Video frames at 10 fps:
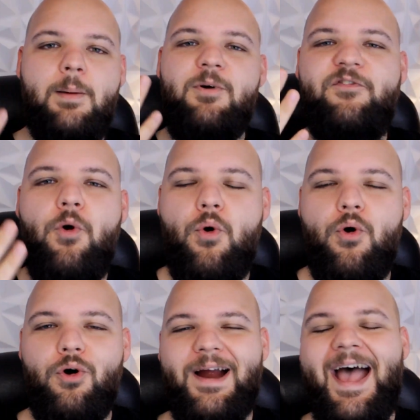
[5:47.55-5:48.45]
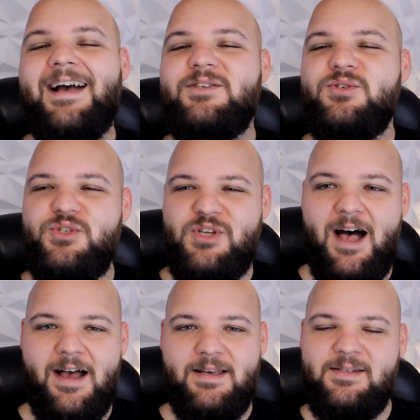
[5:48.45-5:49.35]
Number 4,
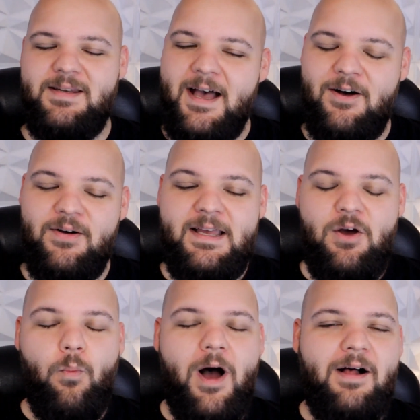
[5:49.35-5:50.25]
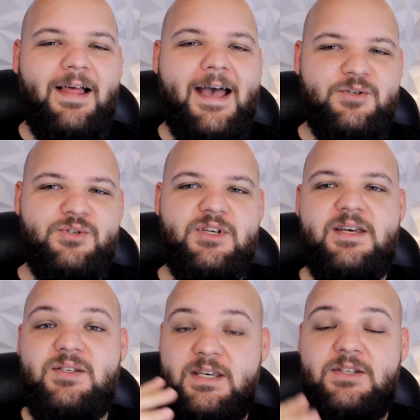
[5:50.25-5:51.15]
exercise. Now, while
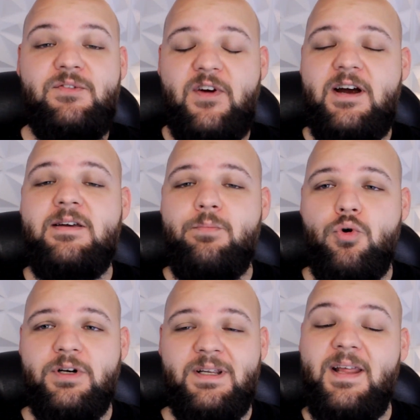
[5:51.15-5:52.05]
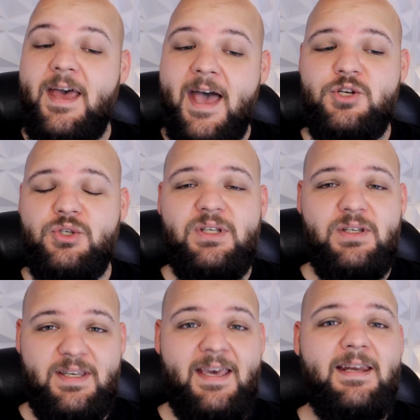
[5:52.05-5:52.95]
exercise is very important and actually
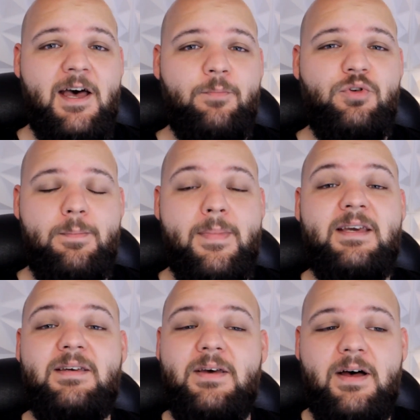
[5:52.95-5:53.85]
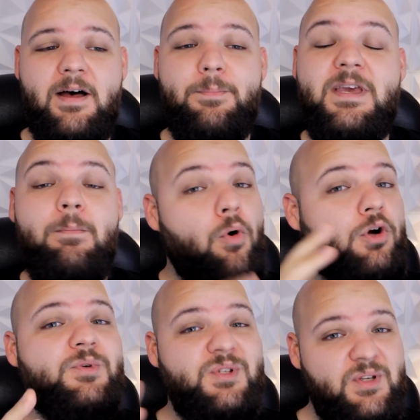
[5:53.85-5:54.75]
can help you be
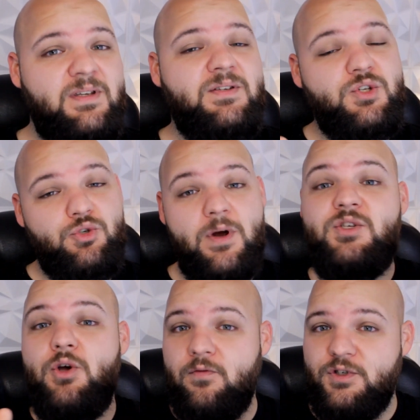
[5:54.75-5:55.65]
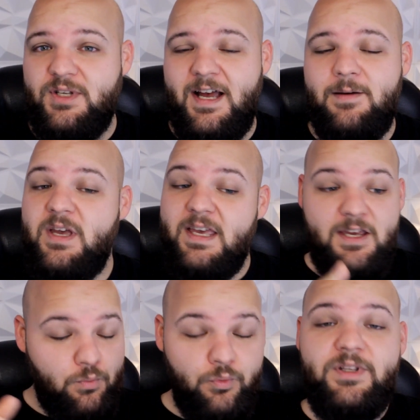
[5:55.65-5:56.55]
more resilient to stress over time,
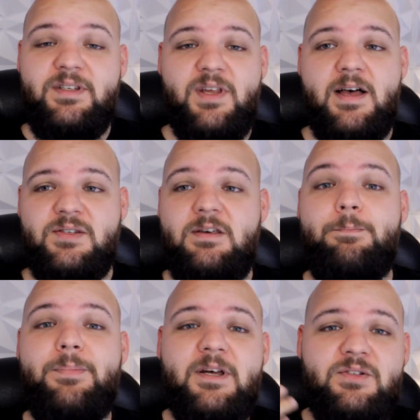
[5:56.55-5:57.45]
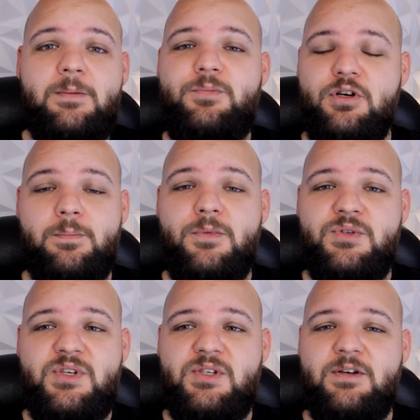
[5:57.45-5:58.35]
it really does. It builds up your immune
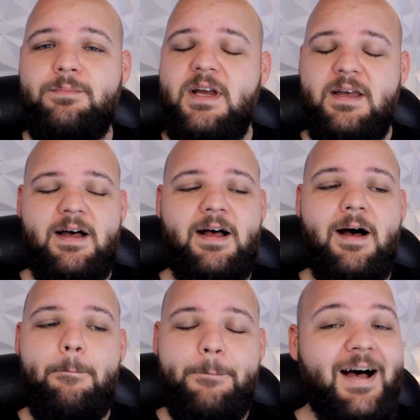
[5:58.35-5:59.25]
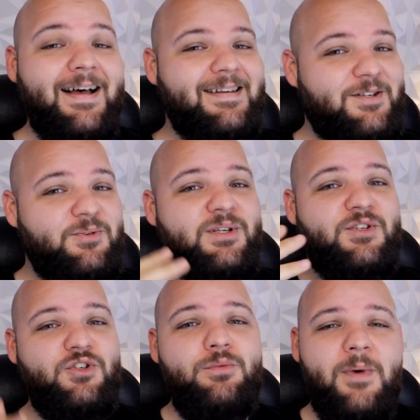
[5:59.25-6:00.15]
system, but doing
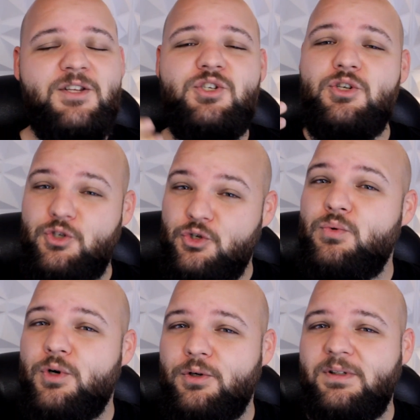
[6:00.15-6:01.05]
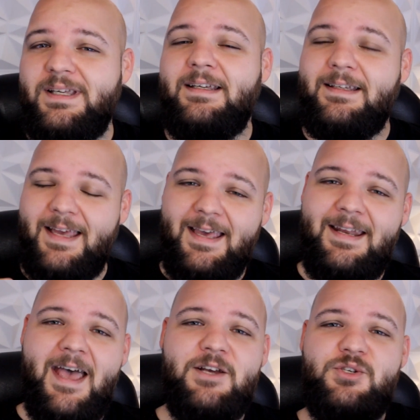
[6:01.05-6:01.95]
too much too early can
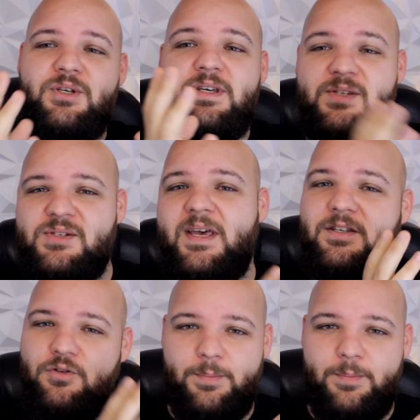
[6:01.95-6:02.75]
actually set you